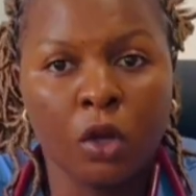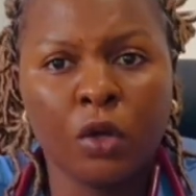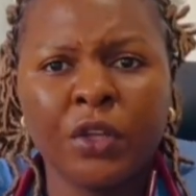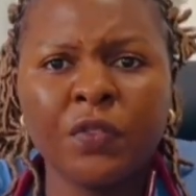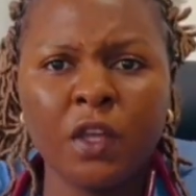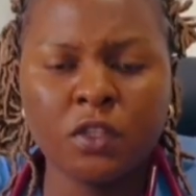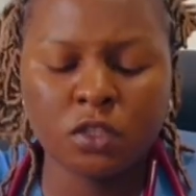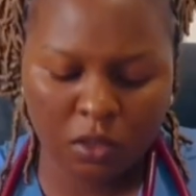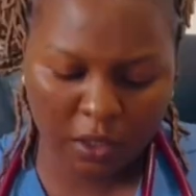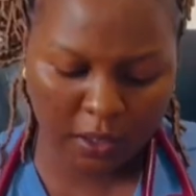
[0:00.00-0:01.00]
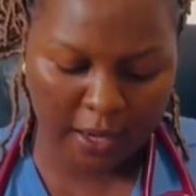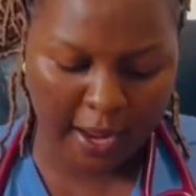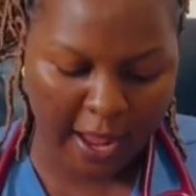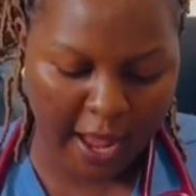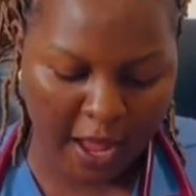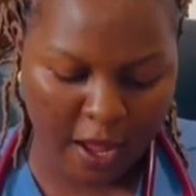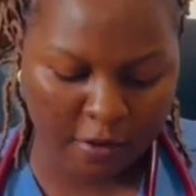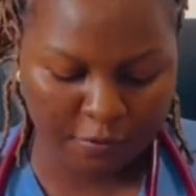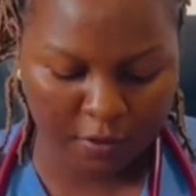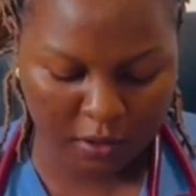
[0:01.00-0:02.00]
Other things you can
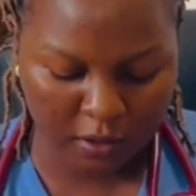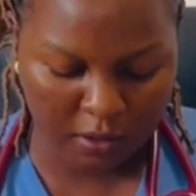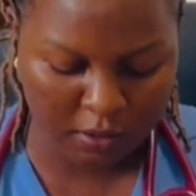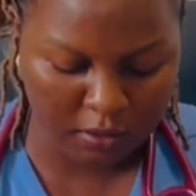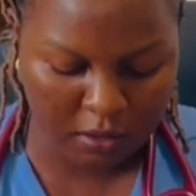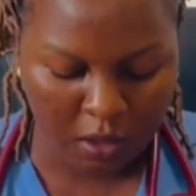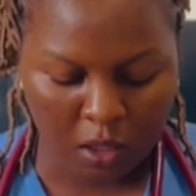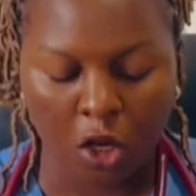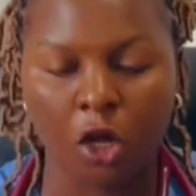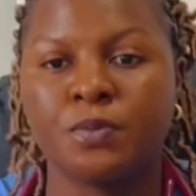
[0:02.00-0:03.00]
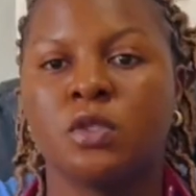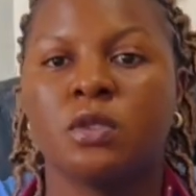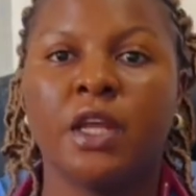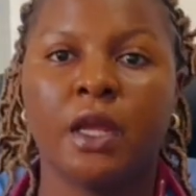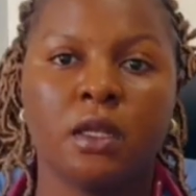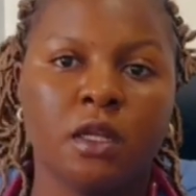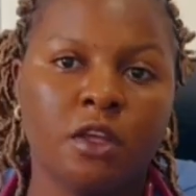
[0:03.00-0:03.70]
have is up to date.